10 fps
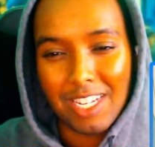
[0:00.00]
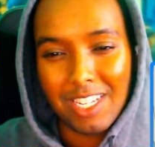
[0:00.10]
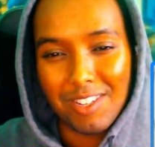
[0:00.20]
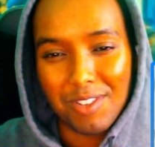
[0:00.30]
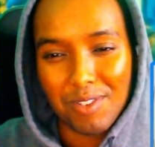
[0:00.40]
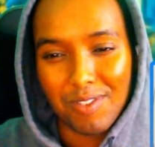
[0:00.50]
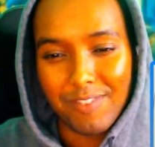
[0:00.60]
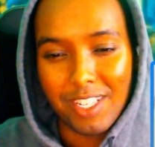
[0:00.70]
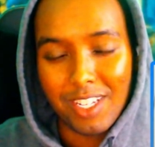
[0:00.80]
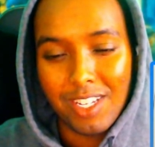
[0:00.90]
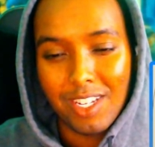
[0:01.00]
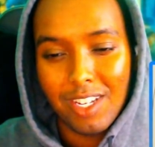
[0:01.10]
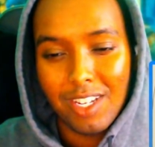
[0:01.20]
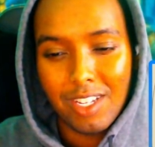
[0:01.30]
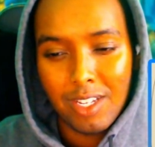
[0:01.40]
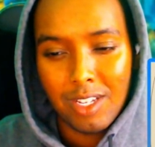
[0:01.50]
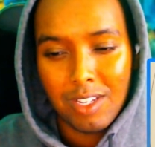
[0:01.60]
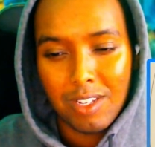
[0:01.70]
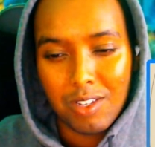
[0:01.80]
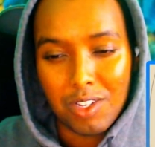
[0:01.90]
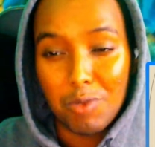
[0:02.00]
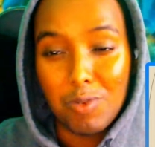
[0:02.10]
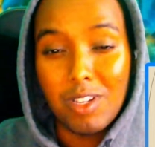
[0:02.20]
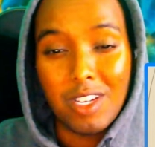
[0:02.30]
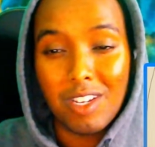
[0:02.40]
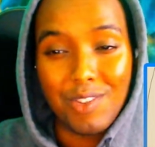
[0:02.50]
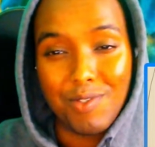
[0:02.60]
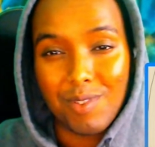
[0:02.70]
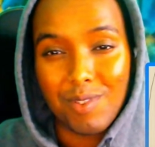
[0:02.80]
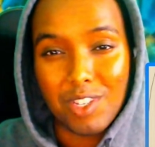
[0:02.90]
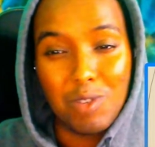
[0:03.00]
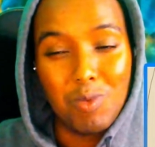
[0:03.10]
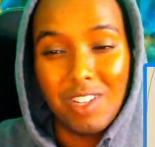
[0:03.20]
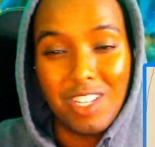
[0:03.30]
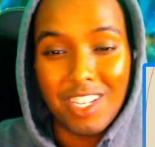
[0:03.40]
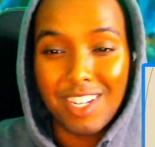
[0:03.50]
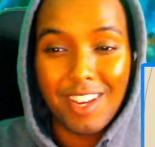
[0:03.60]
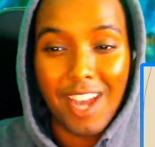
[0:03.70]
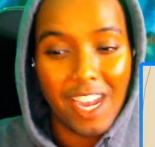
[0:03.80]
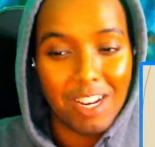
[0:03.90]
He deserved it. She really could have. She really could have died,